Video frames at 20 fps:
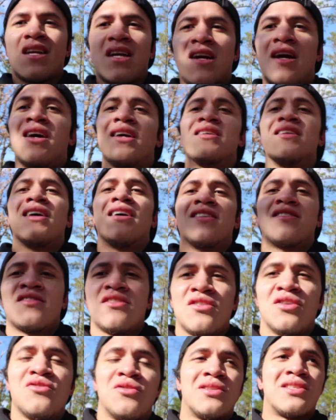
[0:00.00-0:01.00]
Alright guys,
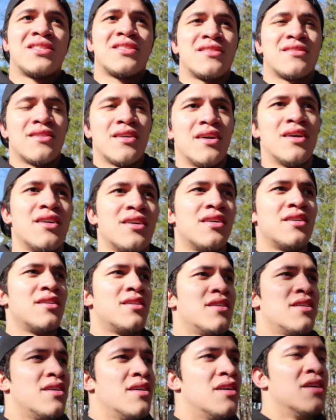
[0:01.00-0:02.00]
so
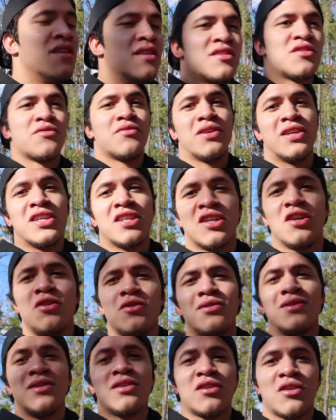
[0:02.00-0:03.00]
it's really
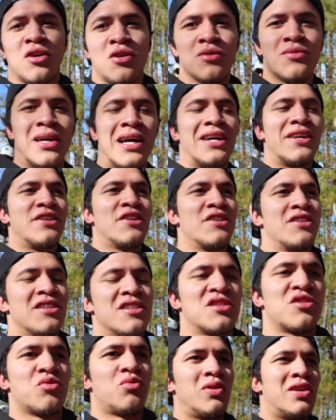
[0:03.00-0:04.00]
cold out here and
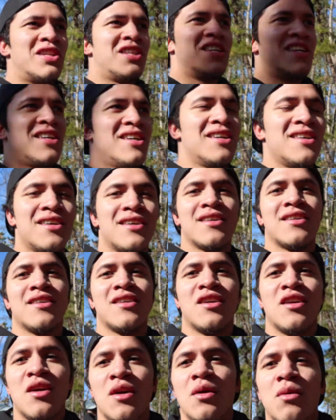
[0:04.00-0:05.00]
it's windy.
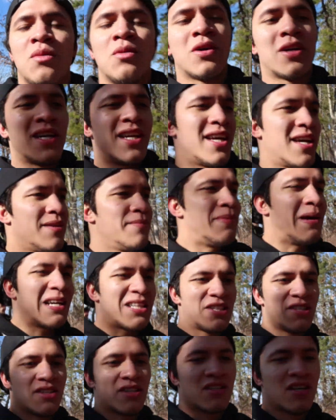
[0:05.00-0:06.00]
We're gonna head
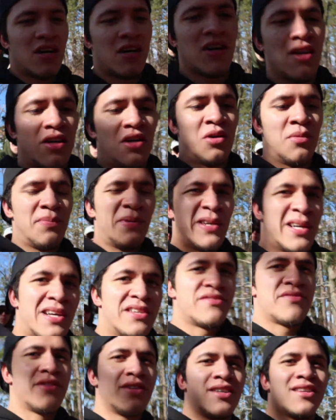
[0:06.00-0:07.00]
back to the car. I hope you guys
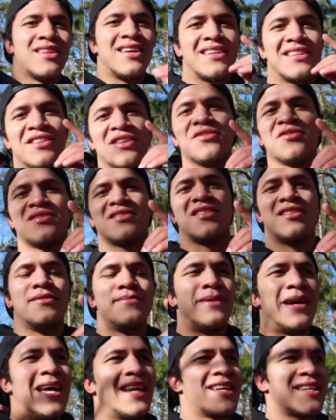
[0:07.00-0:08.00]
really like those
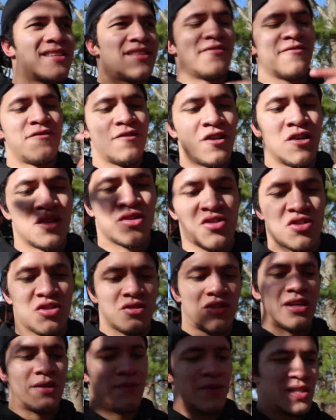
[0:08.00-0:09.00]
cinematics and photo shoot
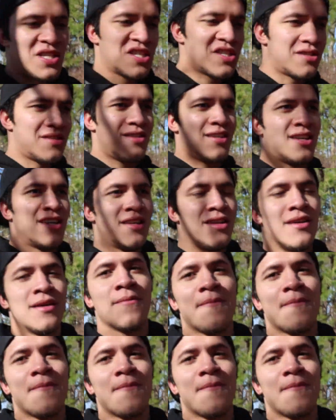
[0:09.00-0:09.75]
that we just did.